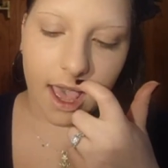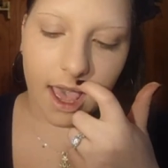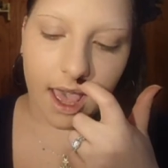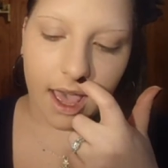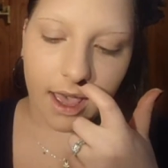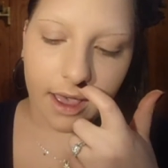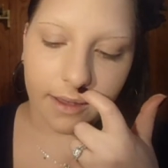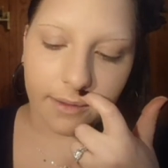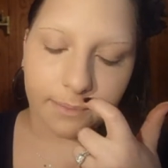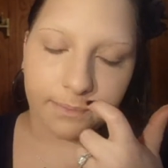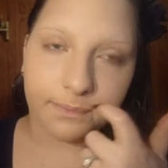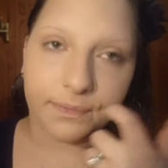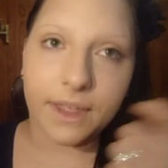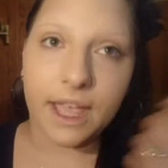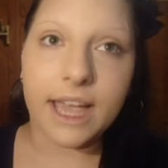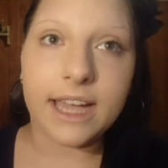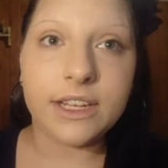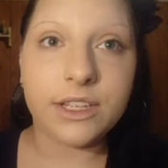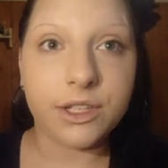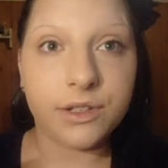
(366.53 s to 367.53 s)

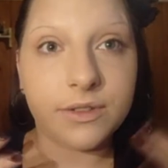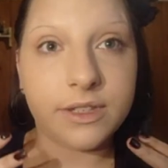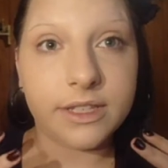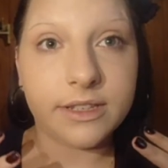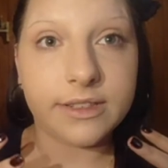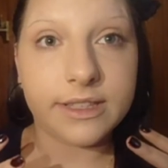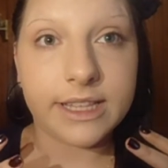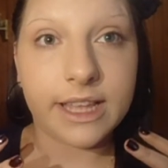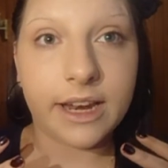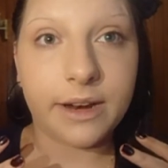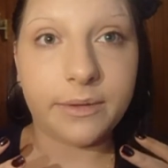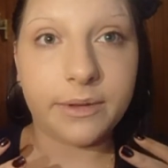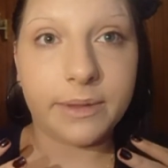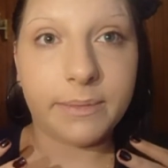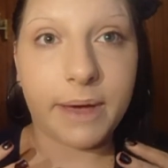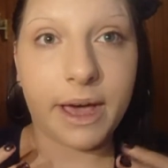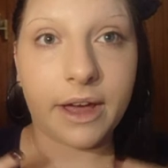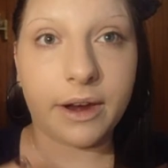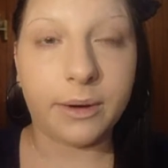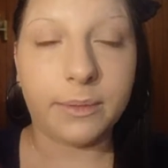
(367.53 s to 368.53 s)
I do still set it with a
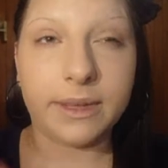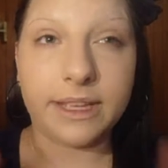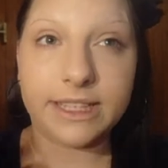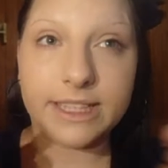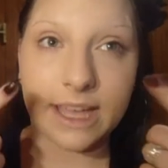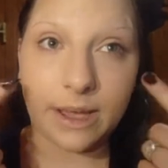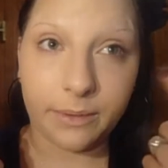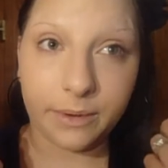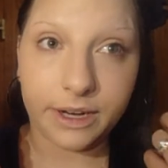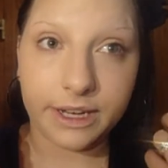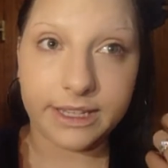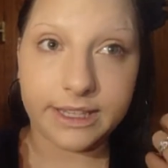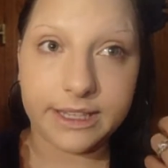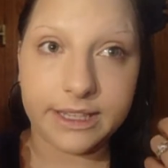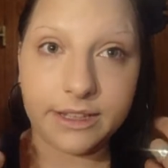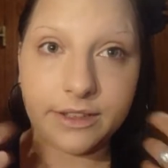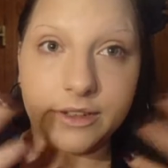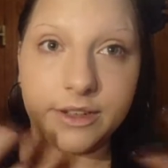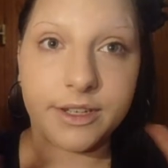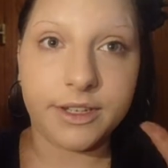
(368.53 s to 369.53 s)
powder because I wear
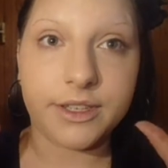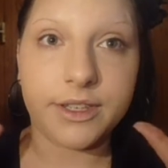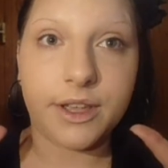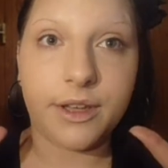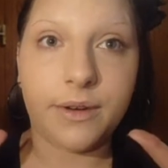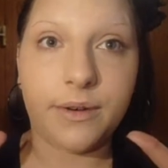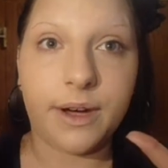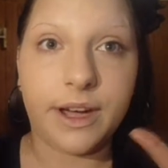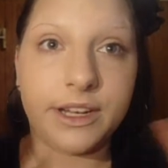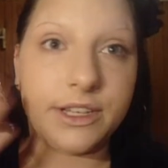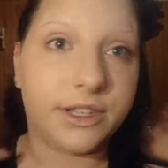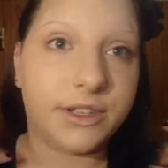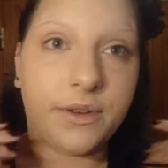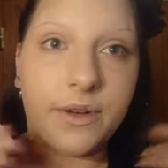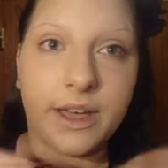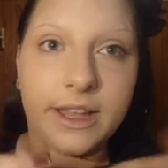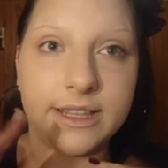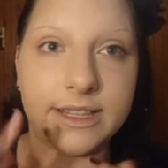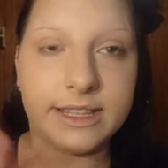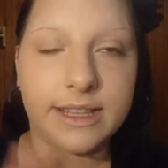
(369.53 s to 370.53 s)
concealer, so I just go
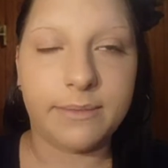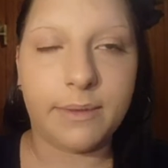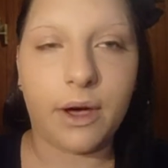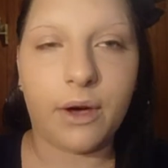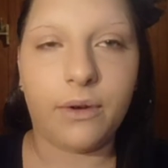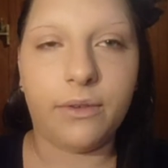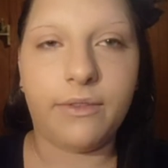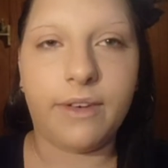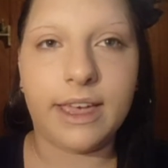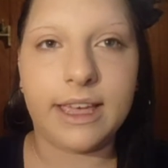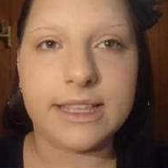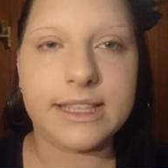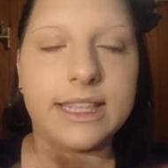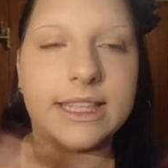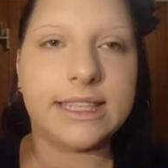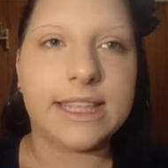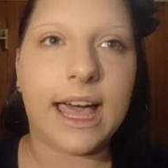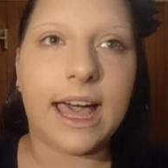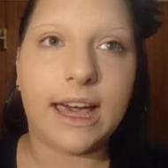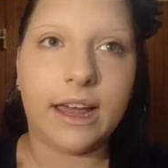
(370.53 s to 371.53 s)
ahead and set my whole face
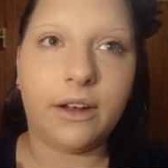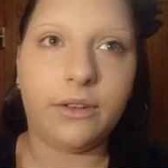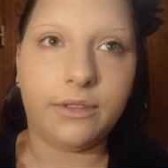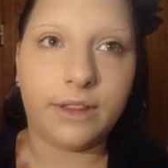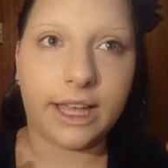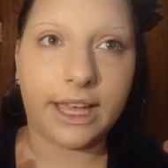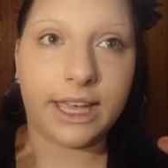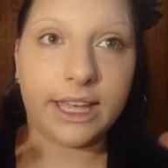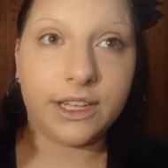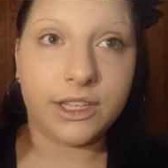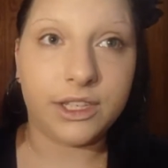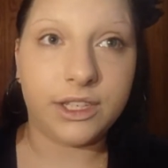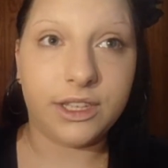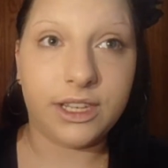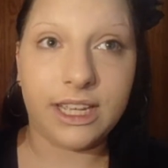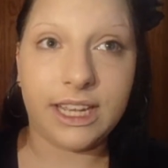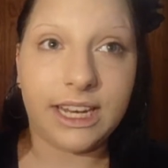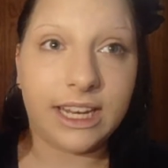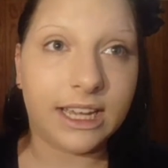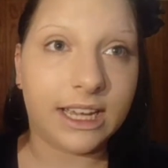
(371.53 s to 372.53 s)
because I don't like
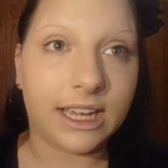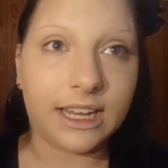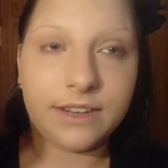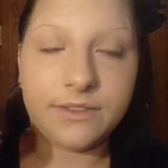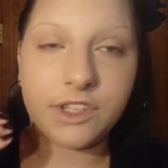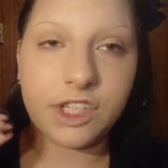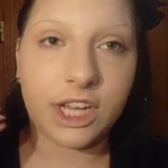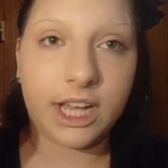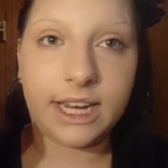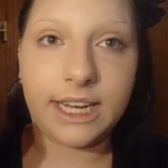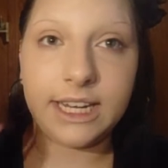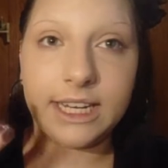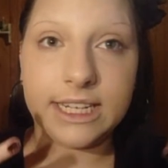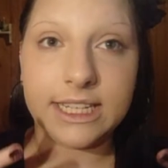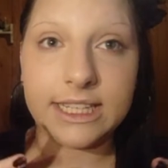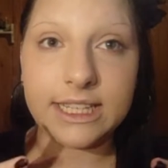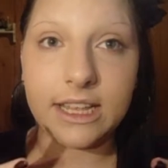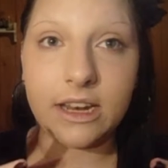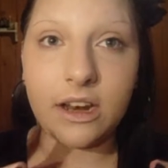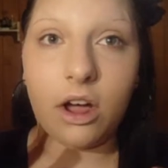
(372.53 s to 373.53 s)
any kind of
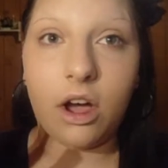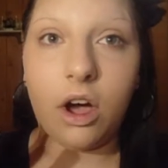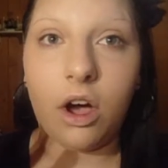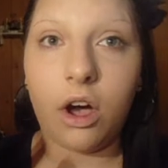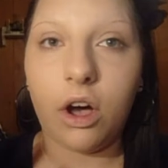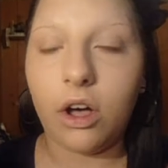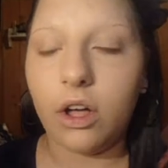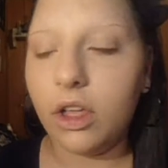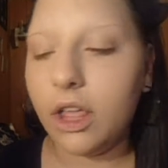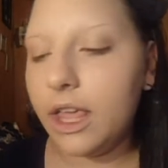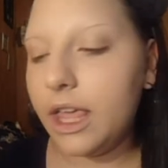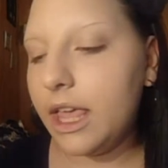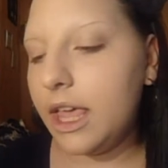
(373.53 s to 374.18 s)
shininess at all.